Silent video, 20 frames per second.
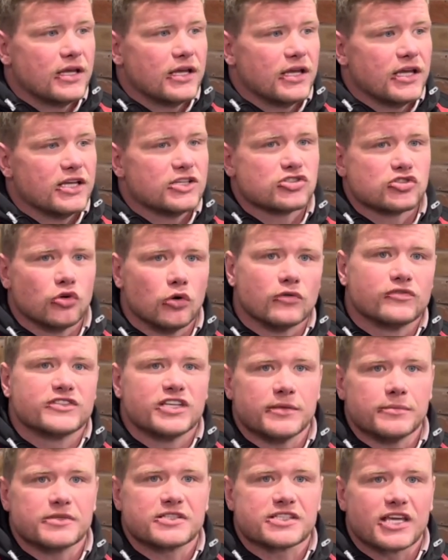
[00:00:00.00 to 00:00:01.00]
It sort of
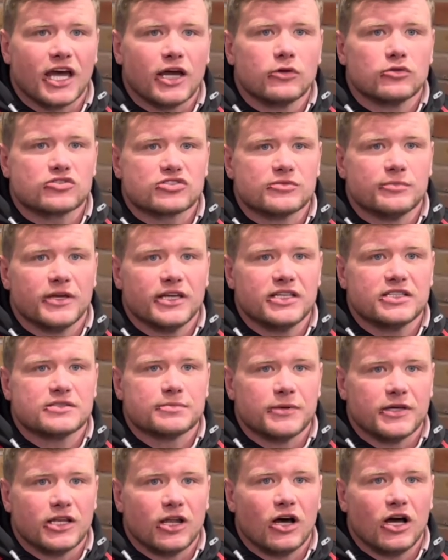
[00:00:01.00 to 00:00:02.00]
tipped the scales to me to
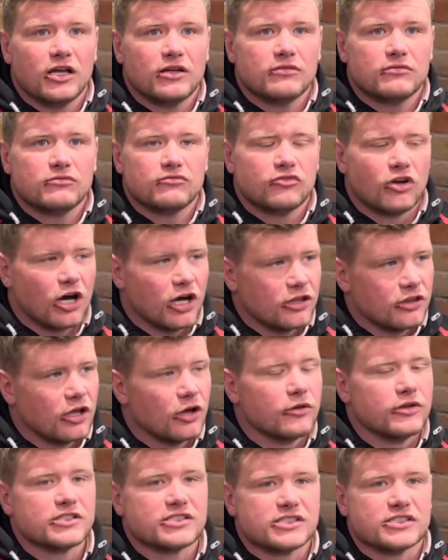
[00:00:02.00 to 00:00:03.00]
be like, right,
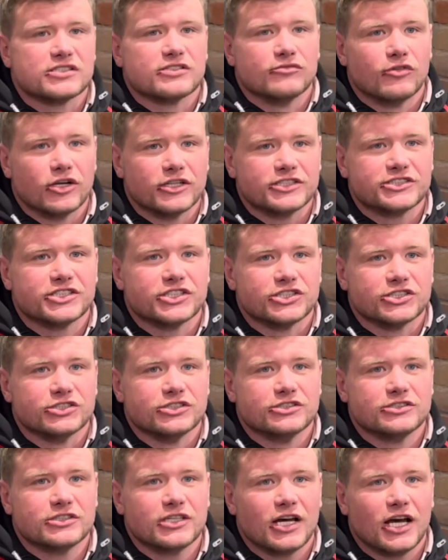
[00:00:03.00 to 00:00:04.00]
no, this is the right
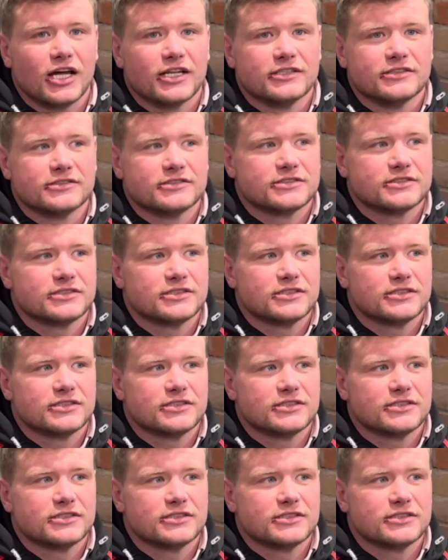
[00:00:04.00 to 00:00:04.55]
decision. And